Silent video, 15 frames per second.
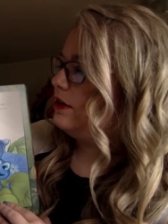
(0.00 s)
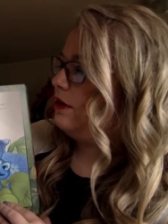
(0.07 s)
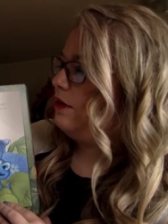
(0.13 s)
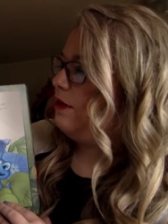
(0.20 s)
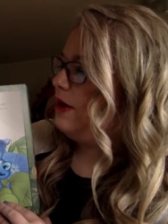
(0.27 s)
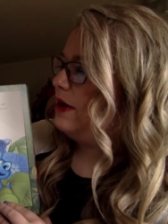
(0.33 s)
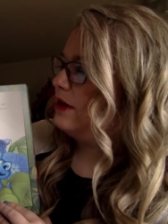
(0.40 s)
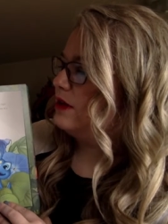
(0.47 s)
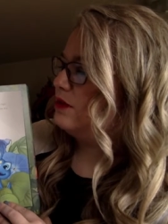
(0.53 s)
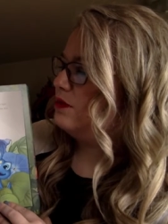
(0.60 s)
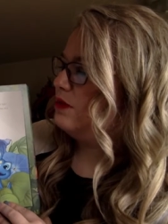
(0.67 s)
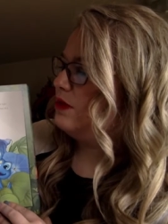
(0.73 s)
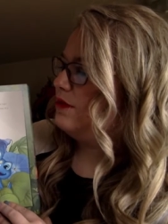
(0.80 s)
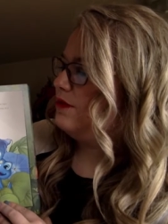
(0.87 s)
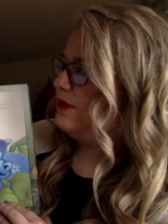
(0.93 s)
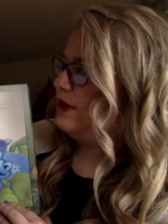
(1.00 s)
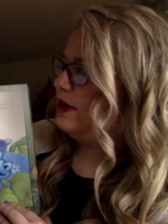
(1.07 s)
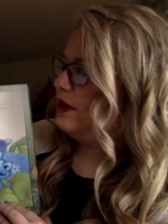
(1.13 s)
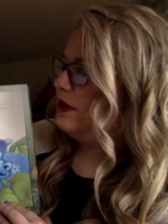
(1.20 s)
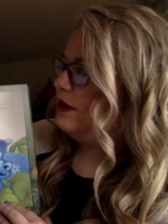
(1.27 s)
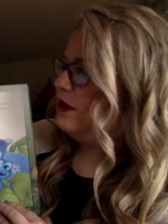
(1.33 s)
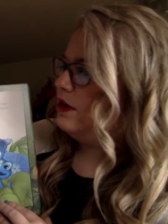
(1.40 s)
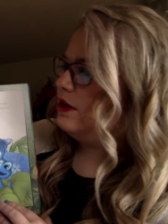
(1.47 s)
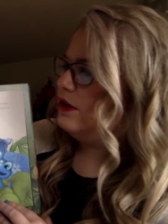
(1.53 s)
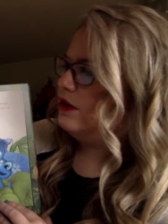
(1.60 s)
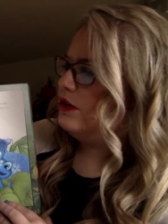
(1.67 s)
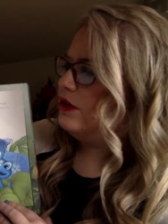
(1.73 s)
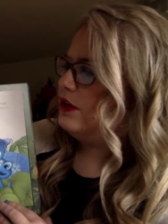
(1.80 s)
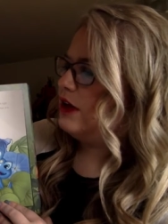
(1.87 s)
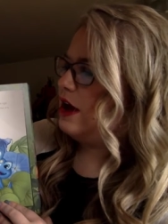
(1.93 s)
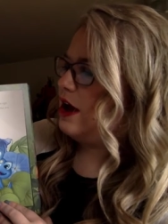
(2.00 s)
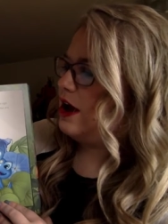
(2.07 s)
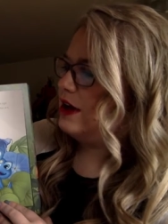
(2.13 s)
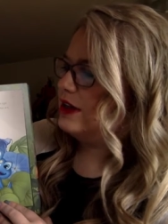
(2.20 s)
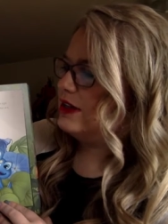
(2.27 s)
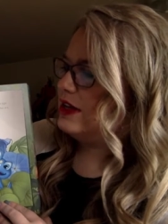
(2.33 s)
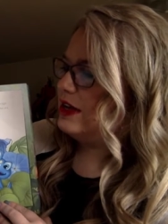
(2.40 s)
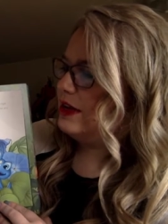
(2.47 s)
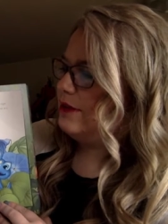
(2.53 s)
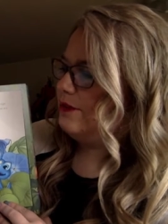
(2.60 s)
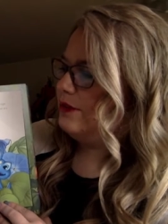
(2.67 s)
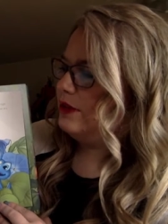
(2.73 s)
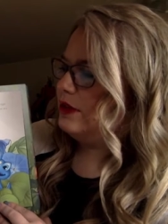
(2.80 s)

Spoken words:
Where's Woodfin? Could the hawk see him?